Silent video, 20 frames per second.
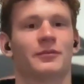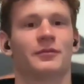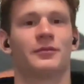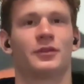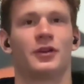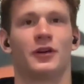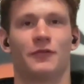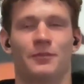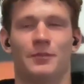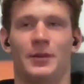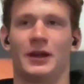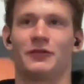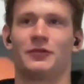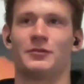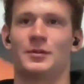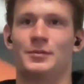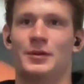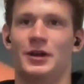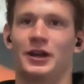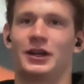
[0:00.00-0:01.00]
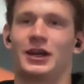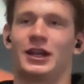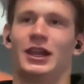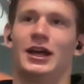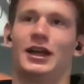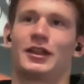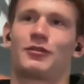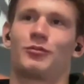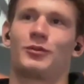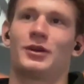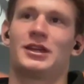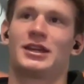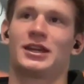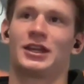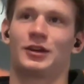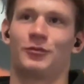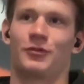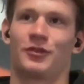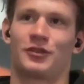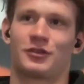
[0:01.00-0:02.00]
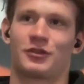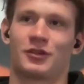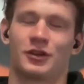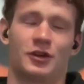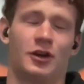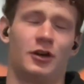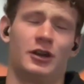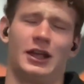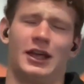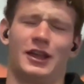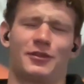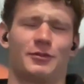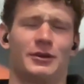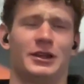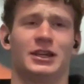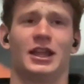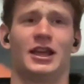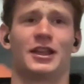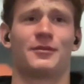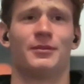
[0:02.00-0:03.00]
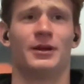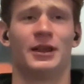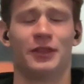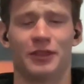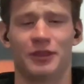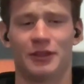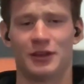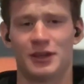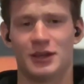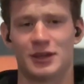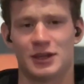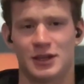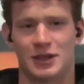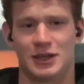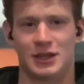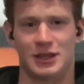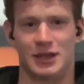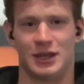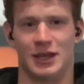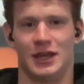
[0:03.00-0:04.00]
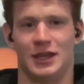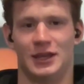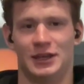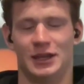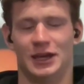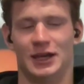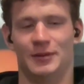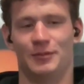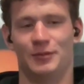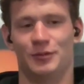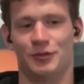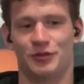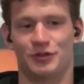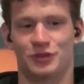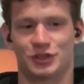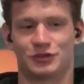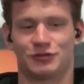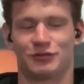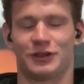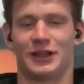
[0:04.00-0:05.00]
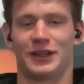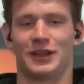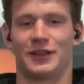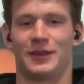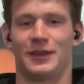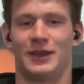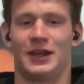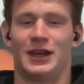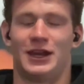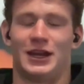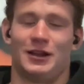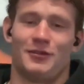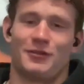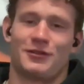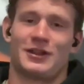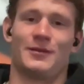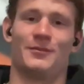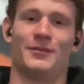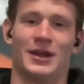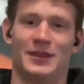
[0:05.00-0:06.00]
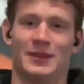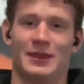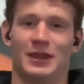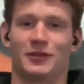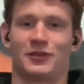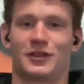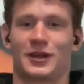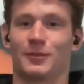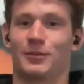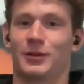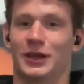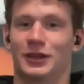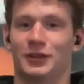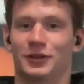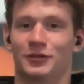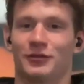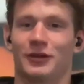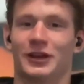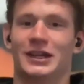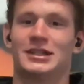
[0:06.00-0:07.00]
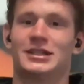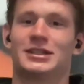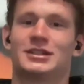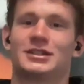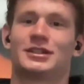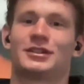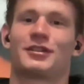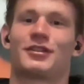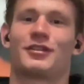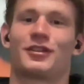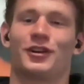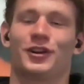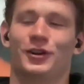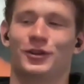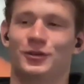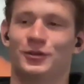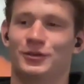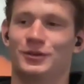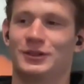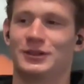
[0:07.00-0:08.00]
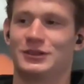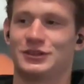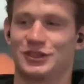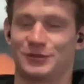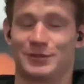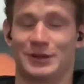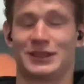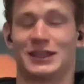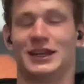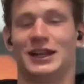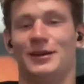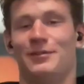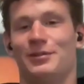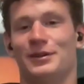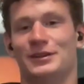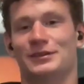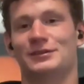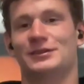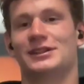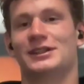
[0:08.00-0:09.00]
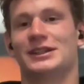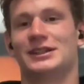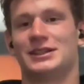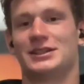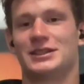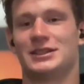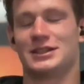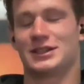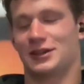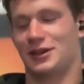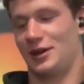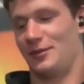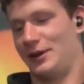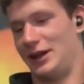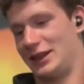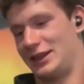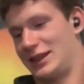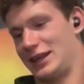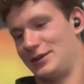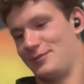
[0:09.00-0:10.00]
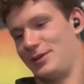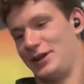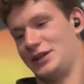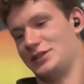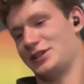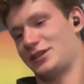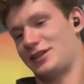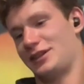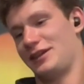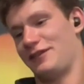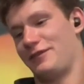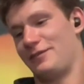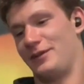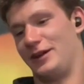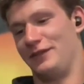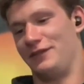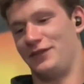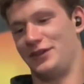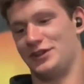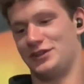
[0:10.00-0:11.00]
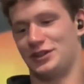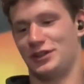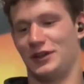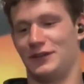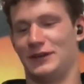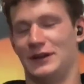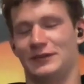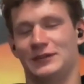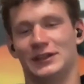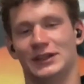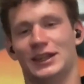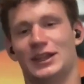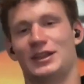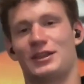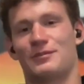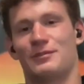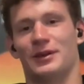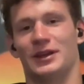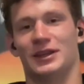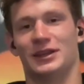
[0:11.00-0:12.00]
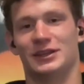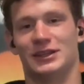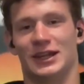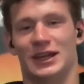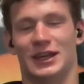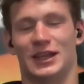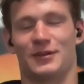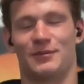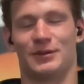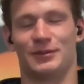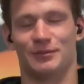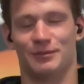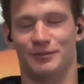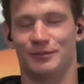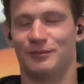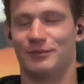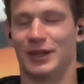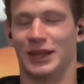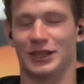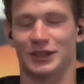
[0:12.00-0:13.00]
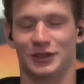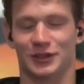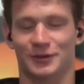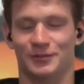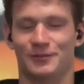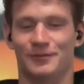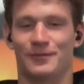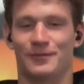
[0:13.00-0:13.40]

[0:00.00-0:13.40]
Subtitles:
Got back from America last week, and it was not last week, last month, and it was just released there, and I was like, man, that looks like a bloody good read. So just picked it up and got about 10 pages left. Might finish it off after this, but yeah, it's been bloody good.